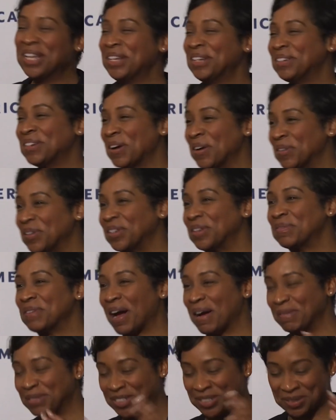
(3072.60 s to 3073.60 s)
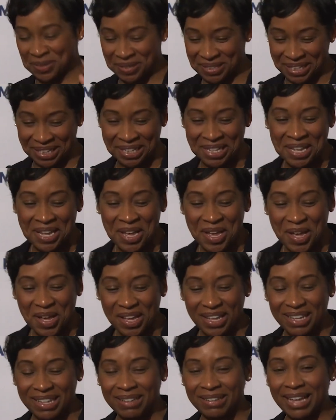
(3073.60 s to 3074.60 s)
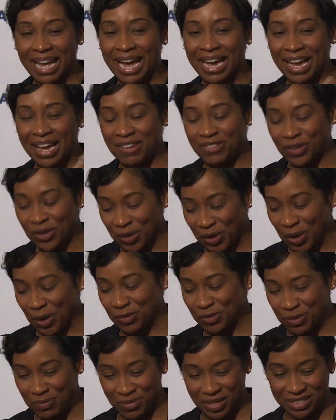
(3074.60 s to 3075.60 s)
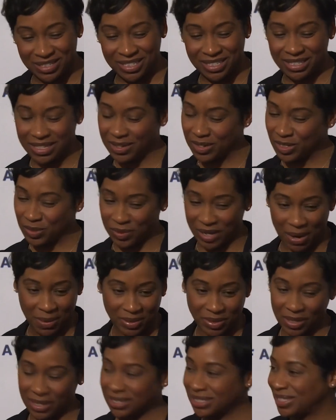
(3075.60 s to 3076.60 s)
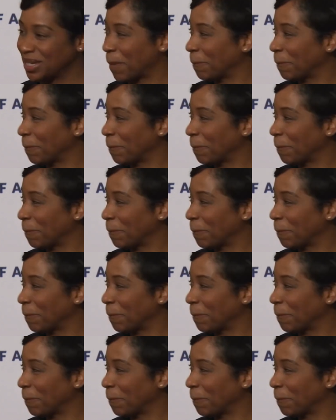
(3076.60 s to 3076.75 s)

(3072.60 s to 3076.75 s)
No, I'm joking. I have heard from business leaders when I was on this,